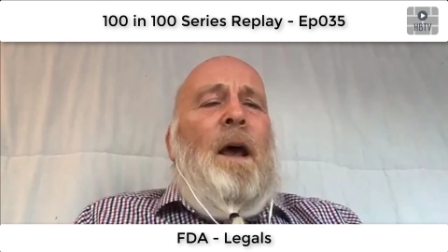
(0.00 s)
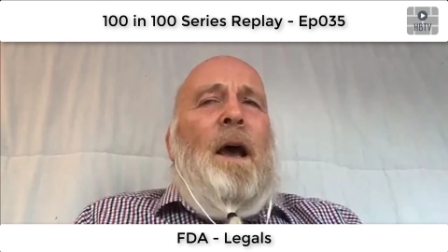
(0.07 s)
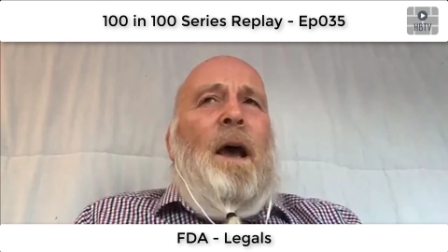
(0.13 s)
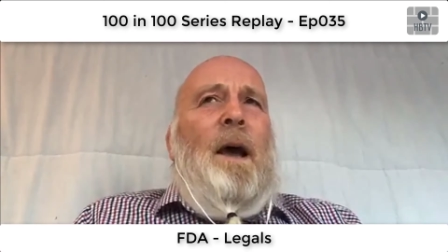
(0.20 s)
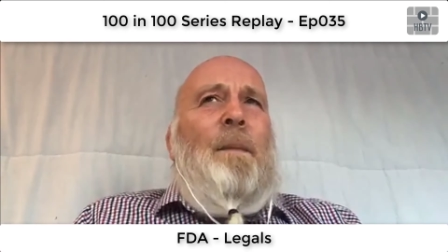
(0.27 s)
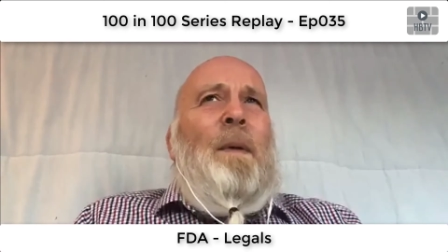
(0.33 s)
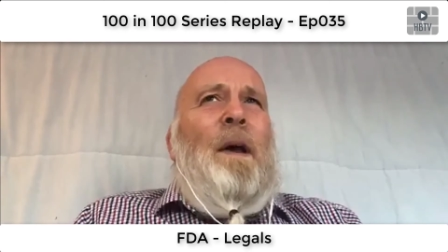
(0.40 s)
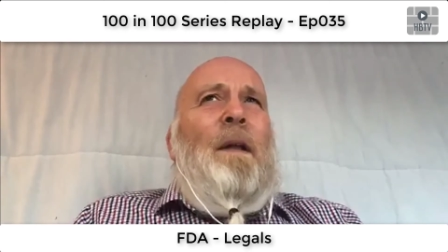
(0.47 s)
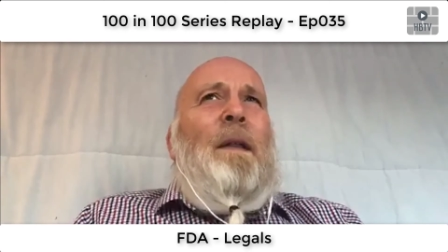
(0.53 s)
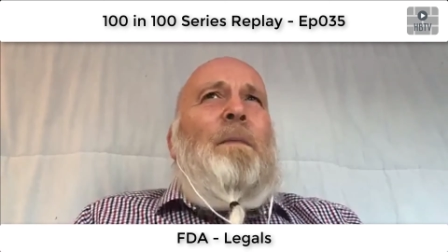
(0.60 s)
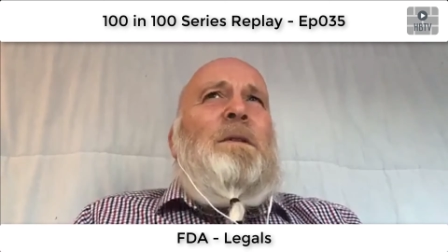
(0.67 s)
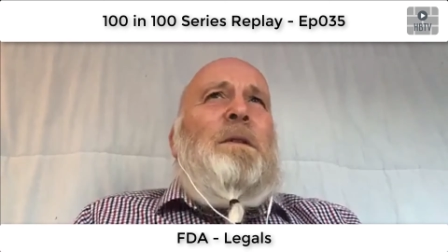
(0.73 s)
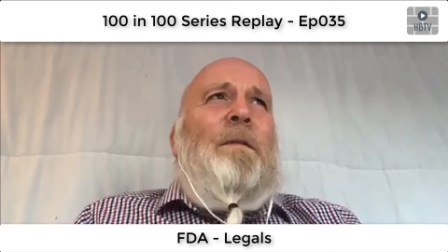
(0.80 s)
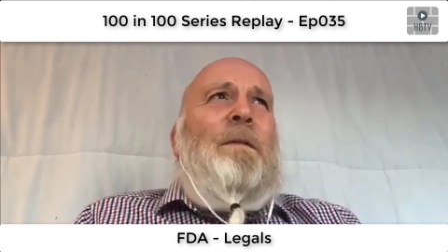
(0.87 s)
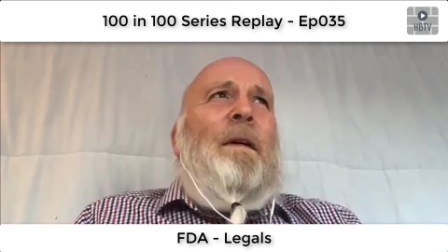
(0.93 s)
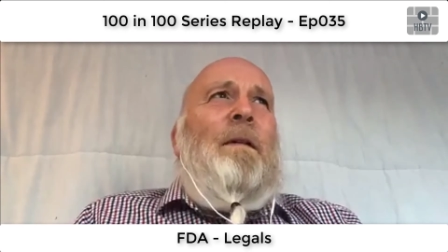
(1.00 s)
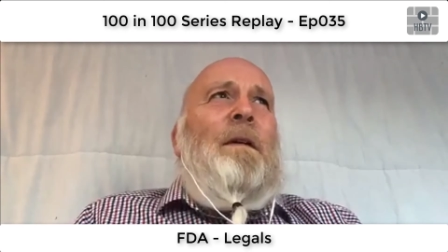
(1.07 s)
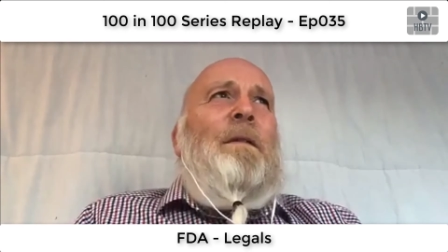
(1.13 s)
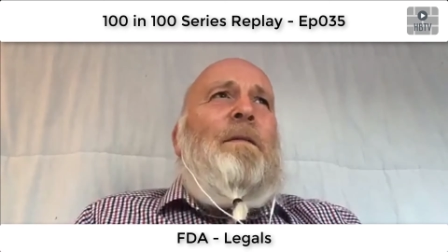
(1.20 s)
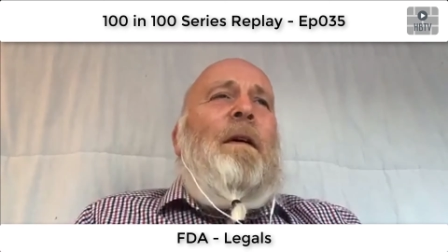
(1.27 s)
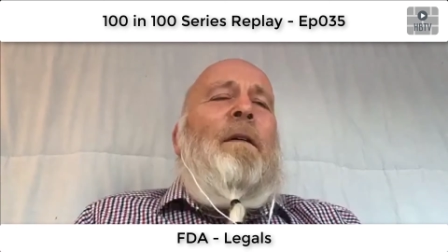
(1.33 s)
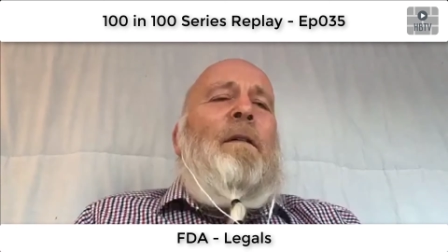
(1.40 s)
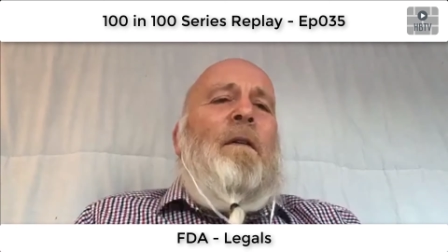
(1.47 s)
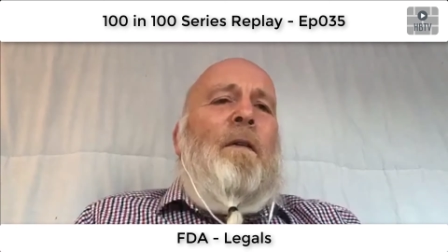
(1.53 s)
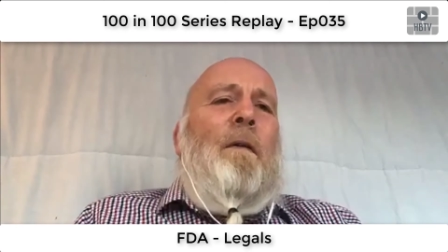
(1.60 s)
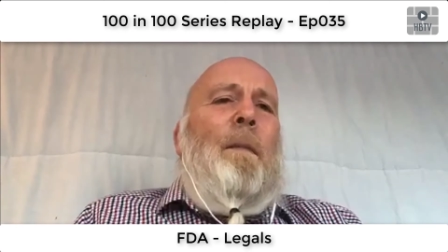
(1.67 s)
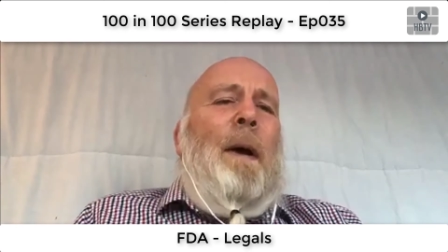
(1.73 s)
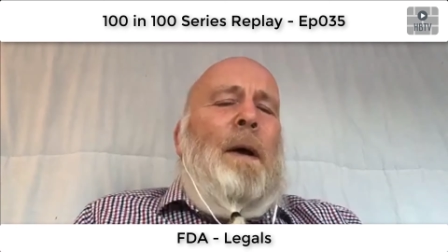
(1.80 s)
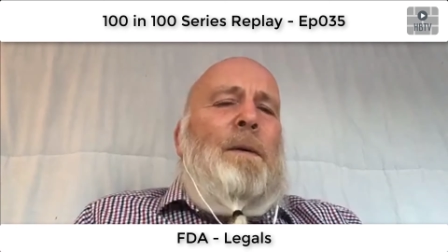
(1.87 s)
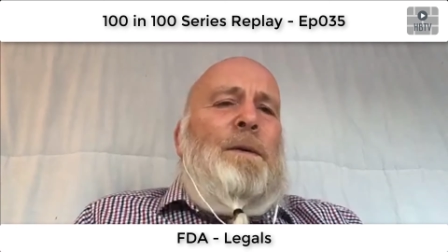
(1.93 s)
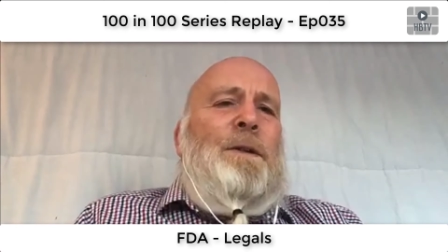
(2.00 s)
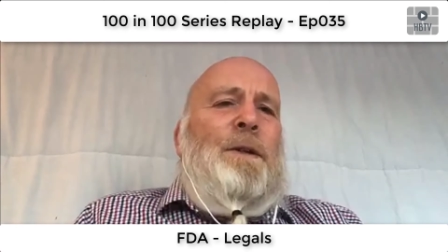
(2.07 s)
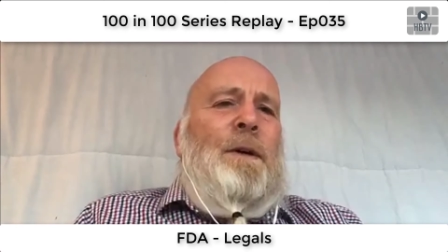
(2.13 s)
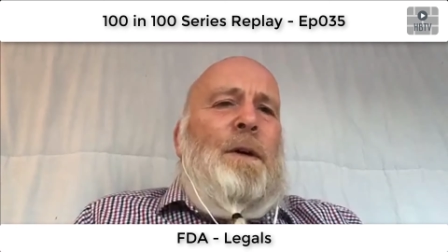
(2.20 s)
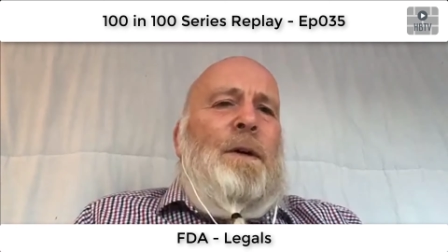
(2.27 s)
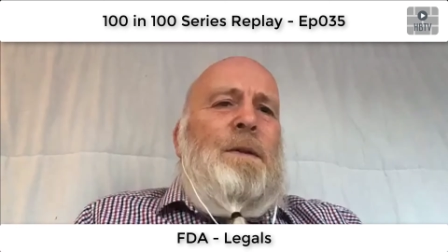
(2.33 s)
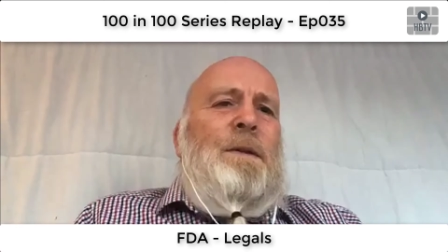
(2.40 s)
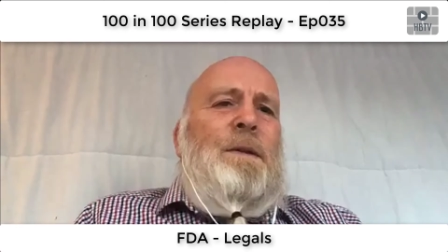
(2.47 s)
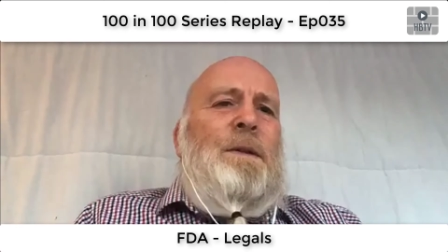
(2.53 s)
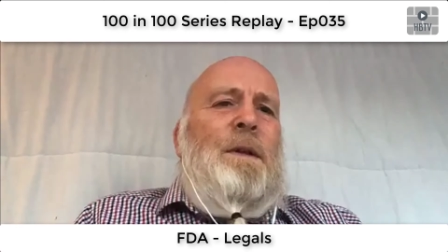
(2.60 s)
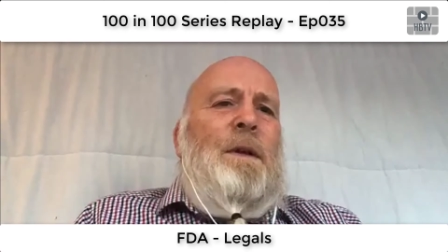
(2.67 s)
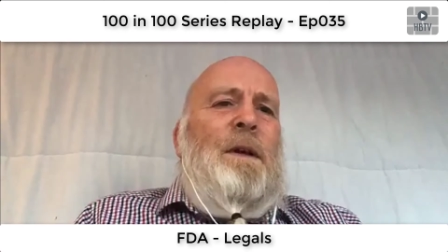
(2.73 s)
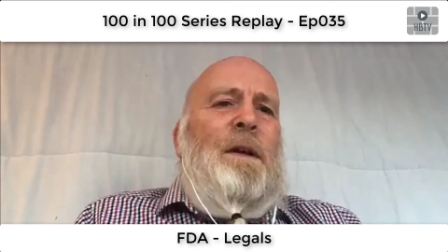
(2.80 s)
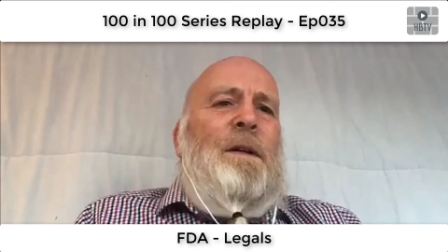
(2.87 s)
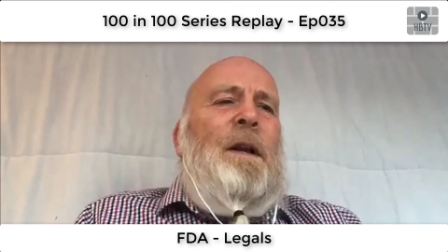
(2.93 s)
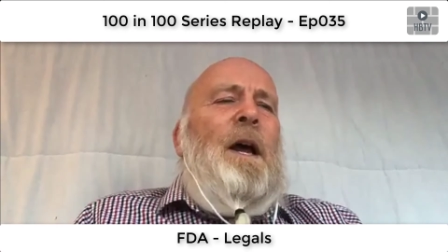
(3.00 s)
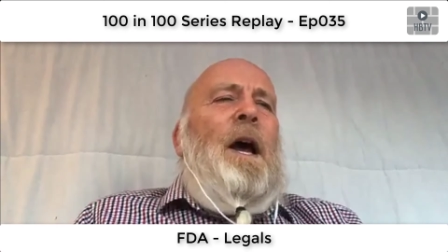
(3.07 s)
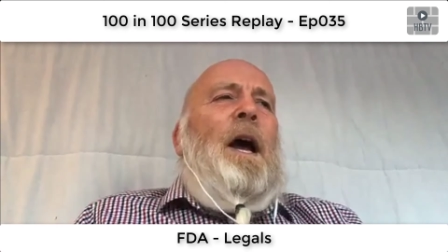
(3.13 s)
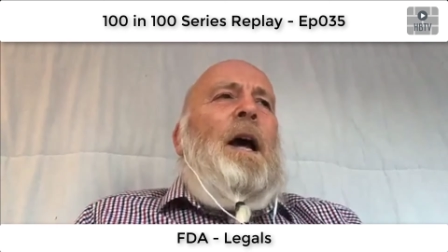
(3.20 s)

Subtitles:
There was a very, very remote chance that